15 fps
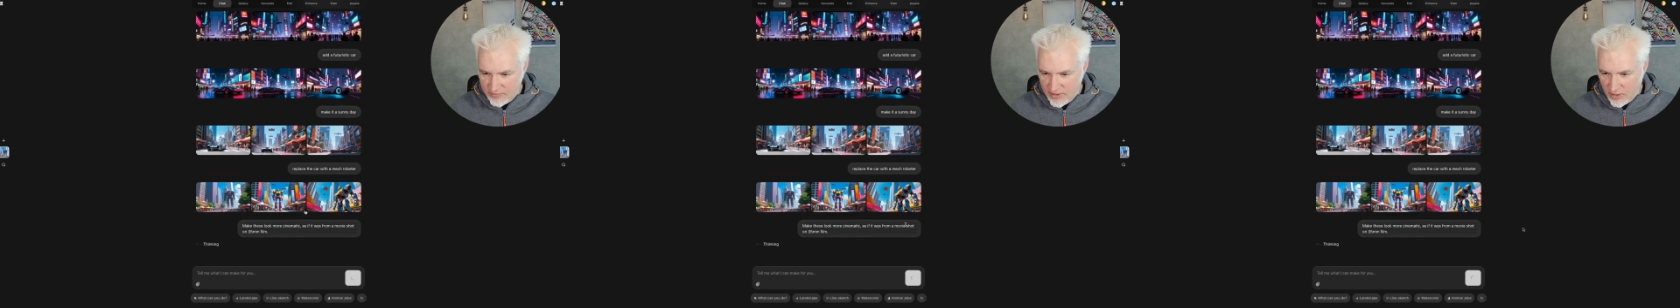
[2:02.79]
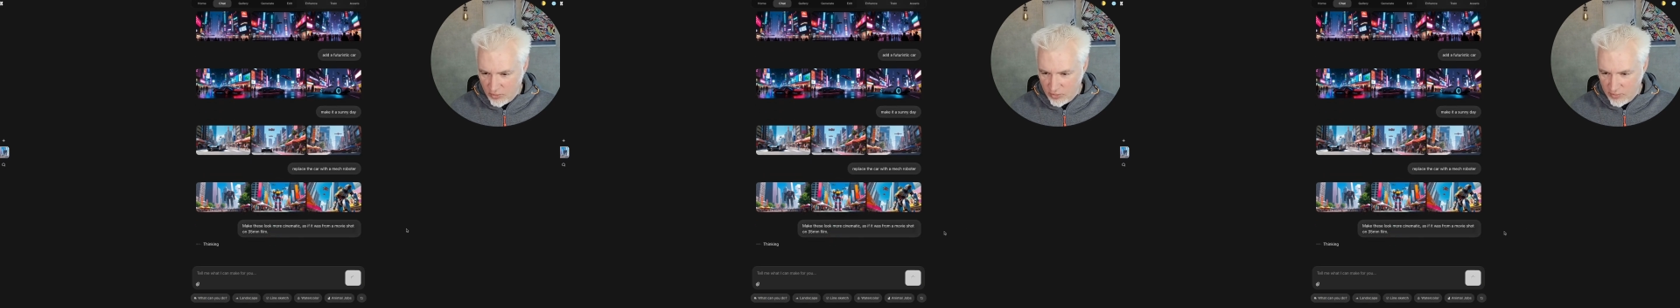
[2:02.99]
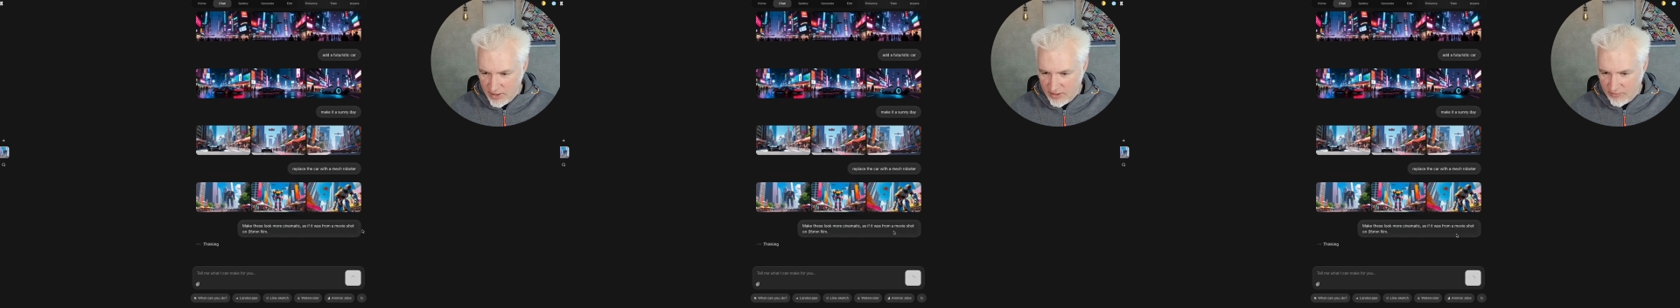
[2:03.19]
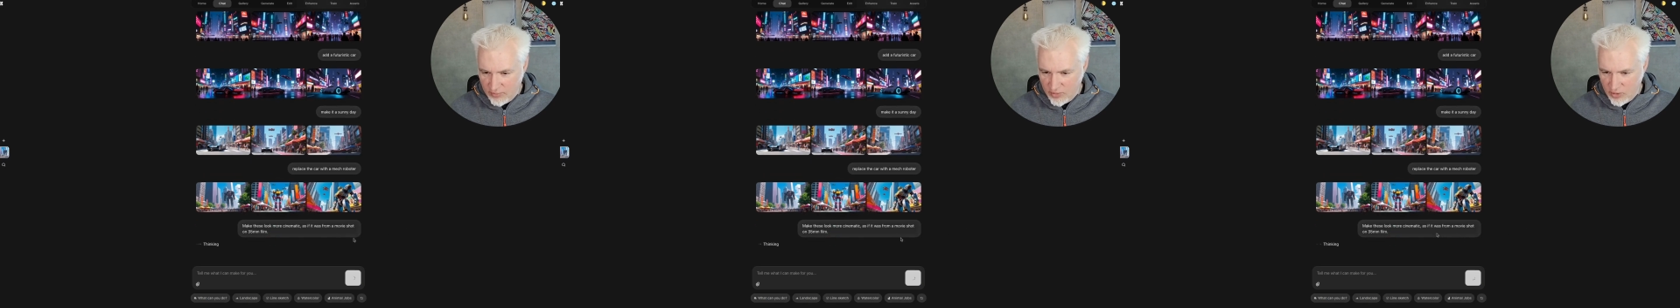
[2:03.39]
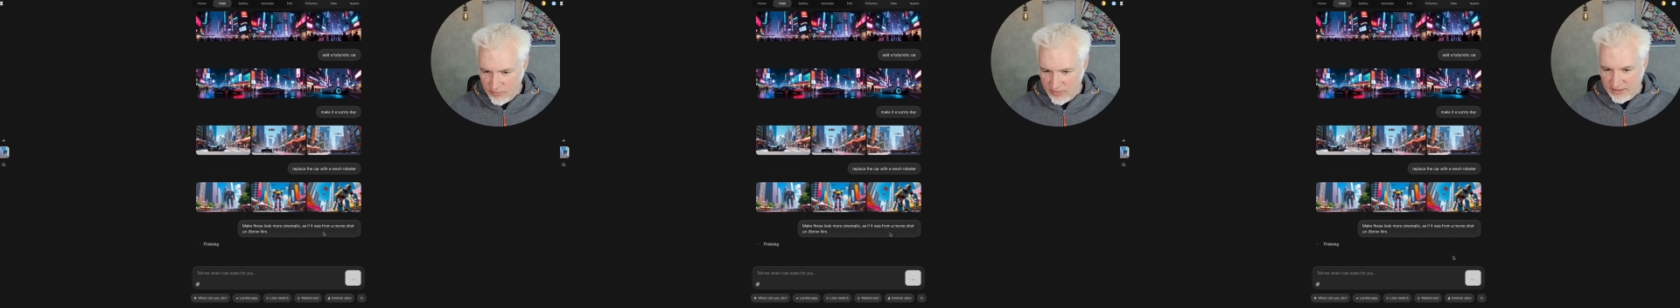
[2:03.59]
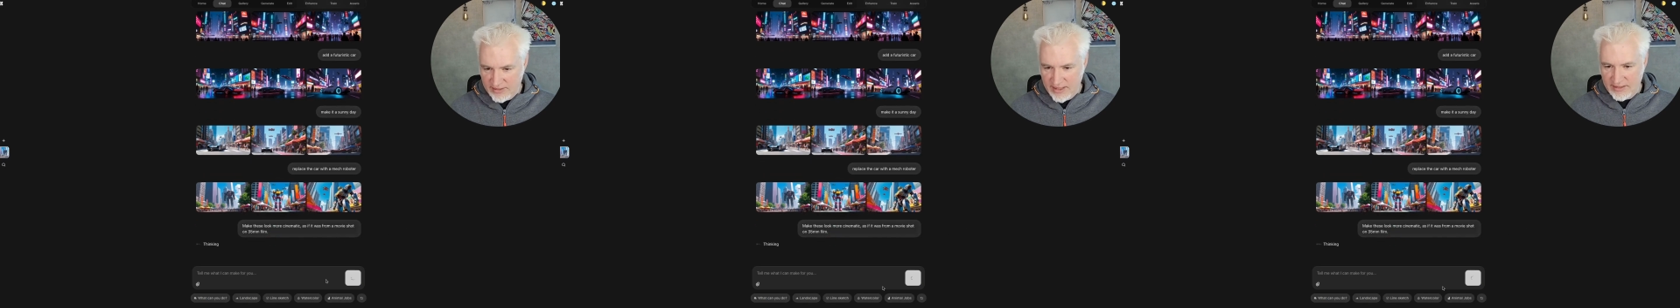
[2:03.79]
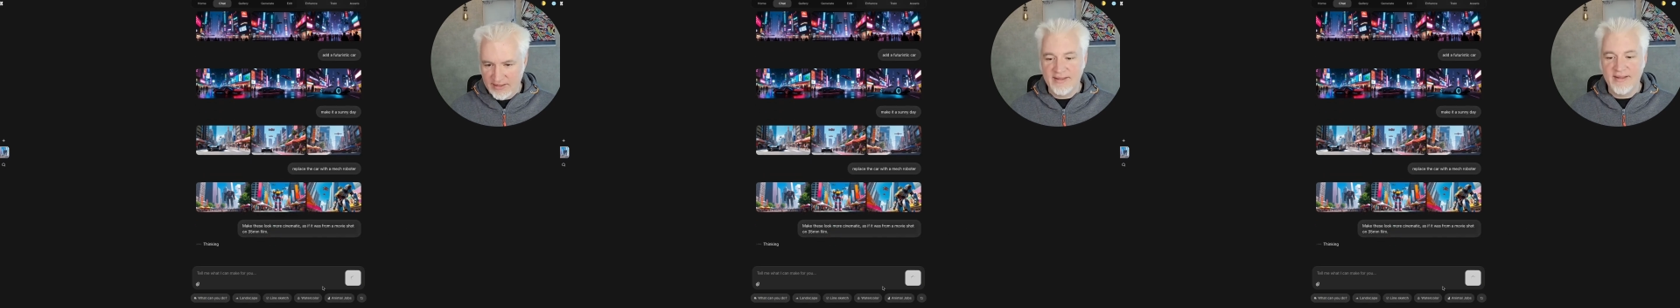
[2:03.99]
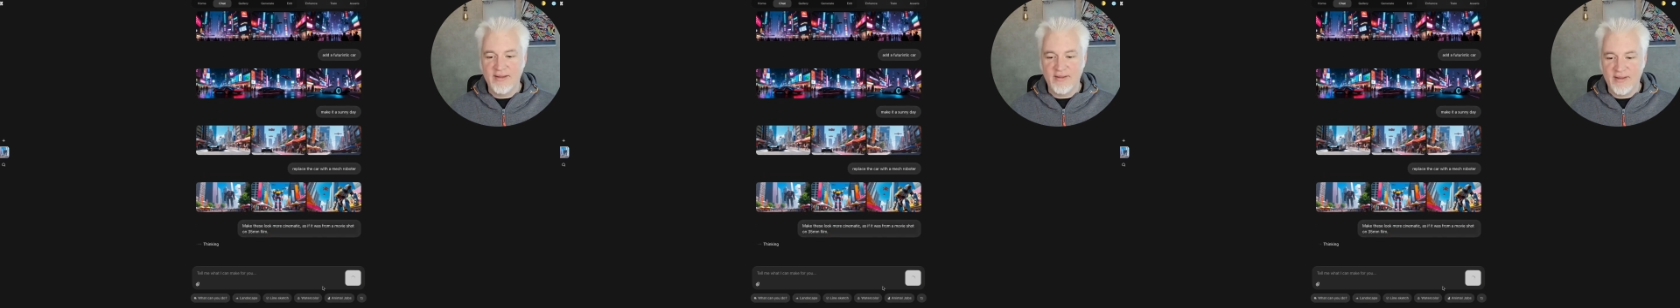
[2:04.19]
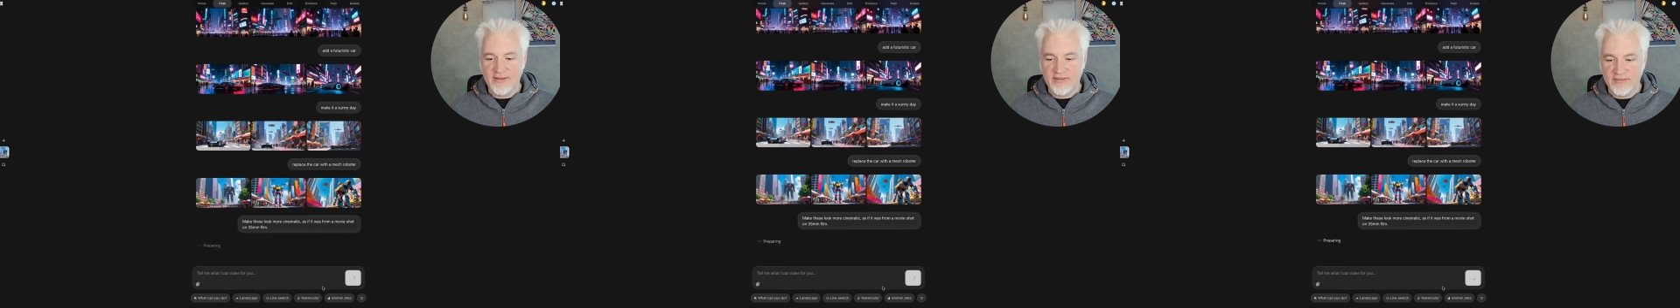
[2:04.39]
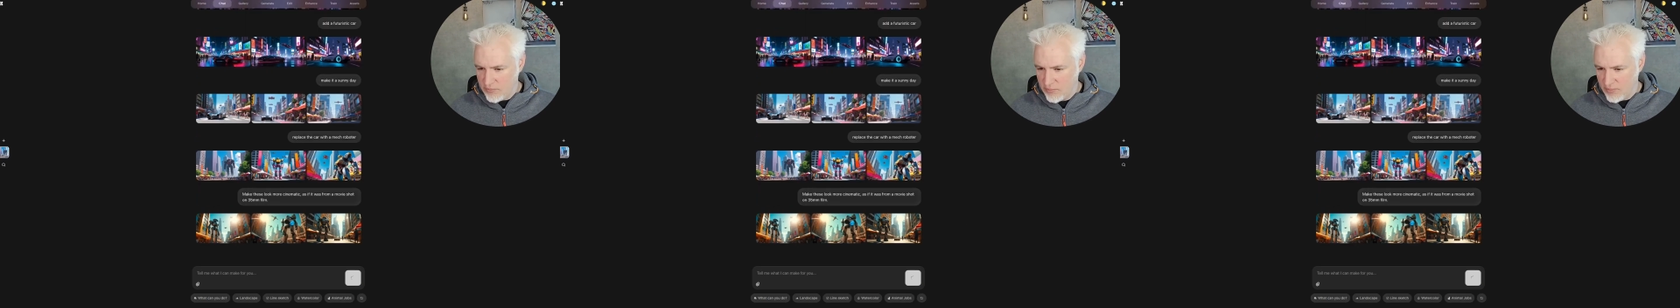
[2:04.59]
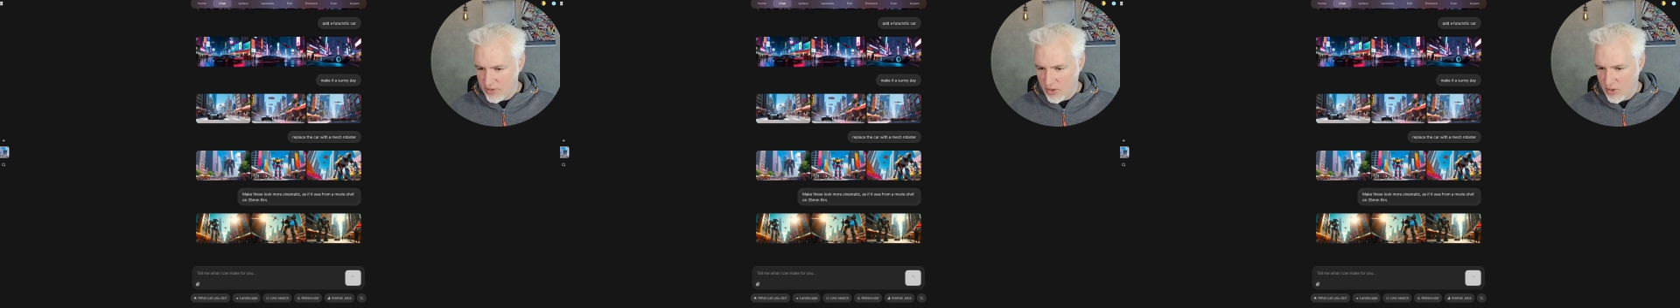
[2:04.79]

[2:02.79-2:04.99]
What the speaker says: an automatic prompt is added here, and we